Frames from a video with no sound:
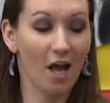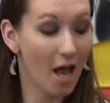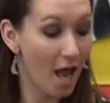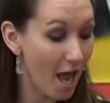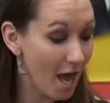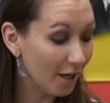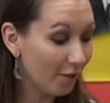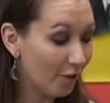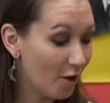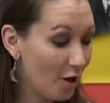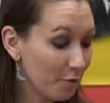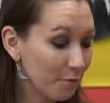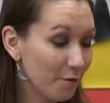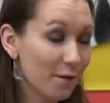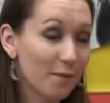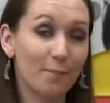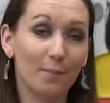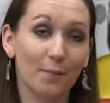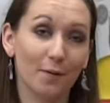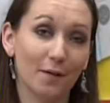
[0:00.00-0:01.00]
And along
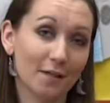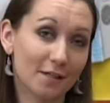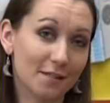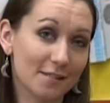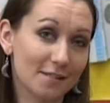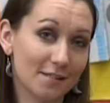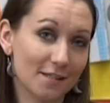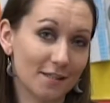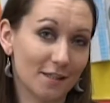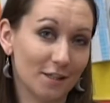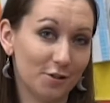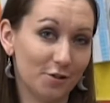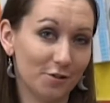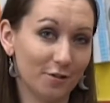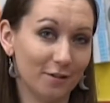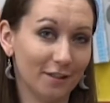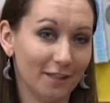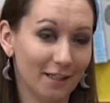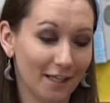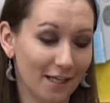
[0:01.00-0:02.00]
with books that you
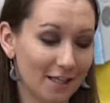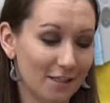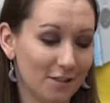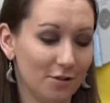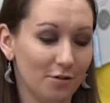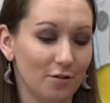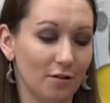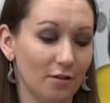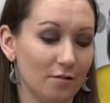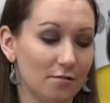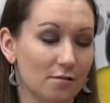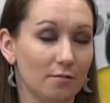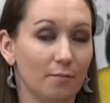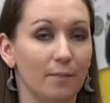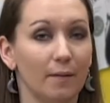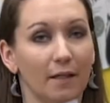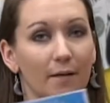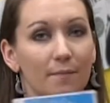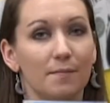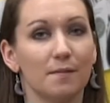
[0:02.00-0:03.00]
can get, you can also
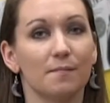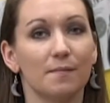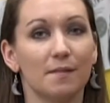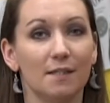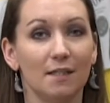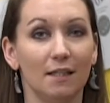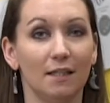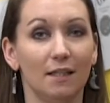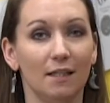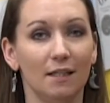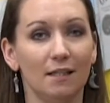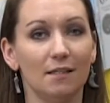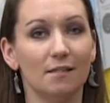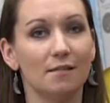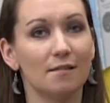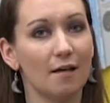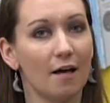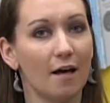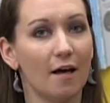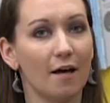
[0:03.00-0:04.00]
pick up some CDs
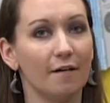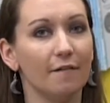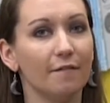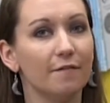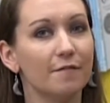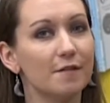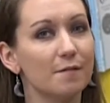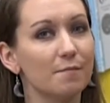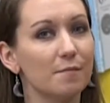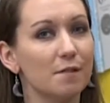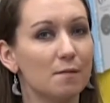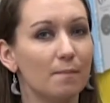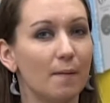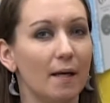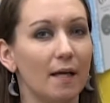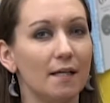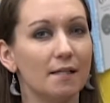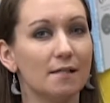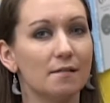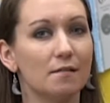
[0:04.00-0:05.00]
that have some
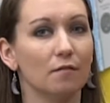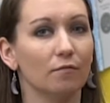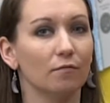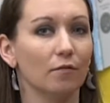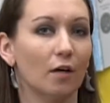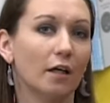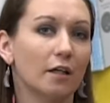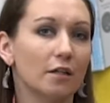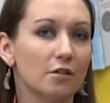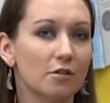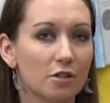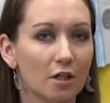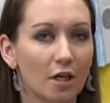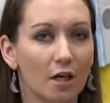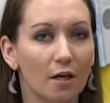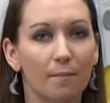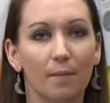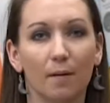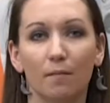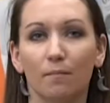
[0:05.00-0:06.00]
space and rocket
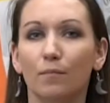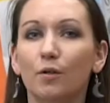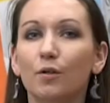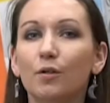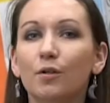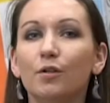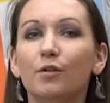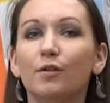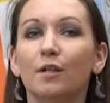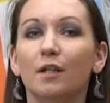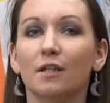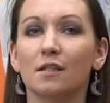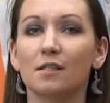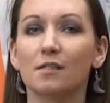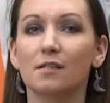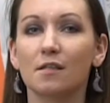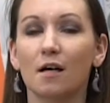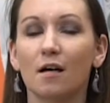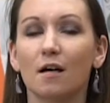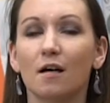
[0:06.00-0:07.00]
ship and moon and the
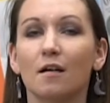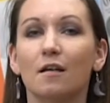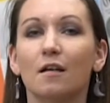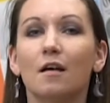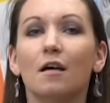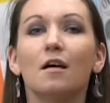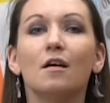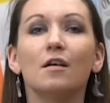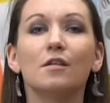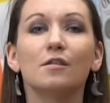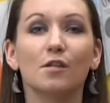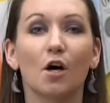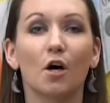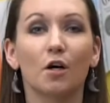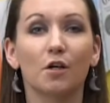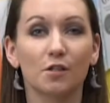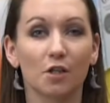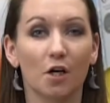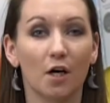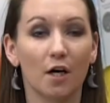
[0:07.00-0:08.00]
sun
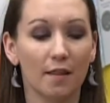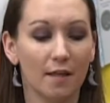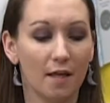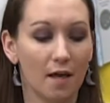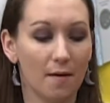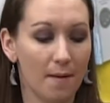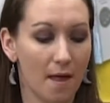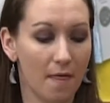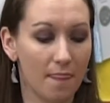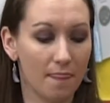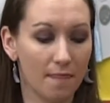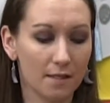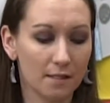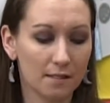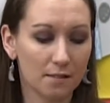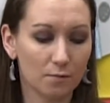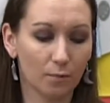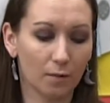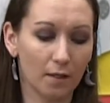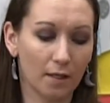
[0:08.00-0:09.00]
songs on them. And
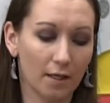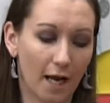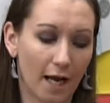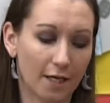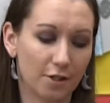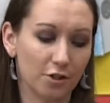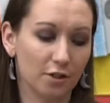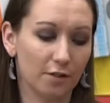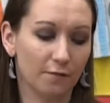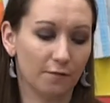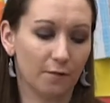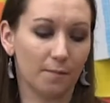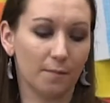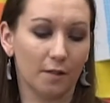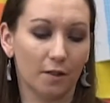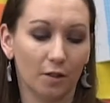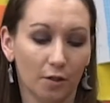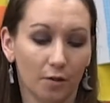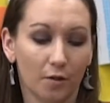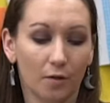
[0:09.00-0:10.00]
this one, actually from
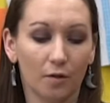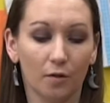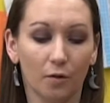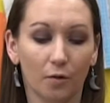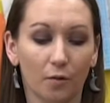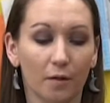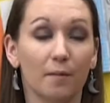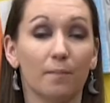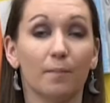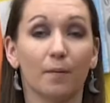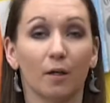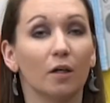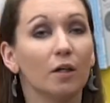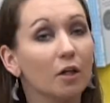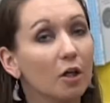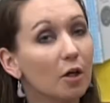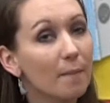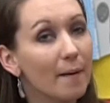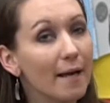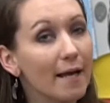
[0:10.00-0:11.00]
the Lori
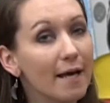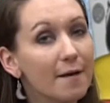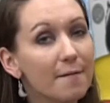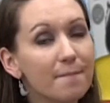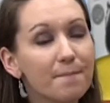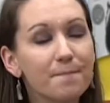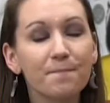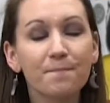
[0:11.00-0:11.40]
Berkner Band,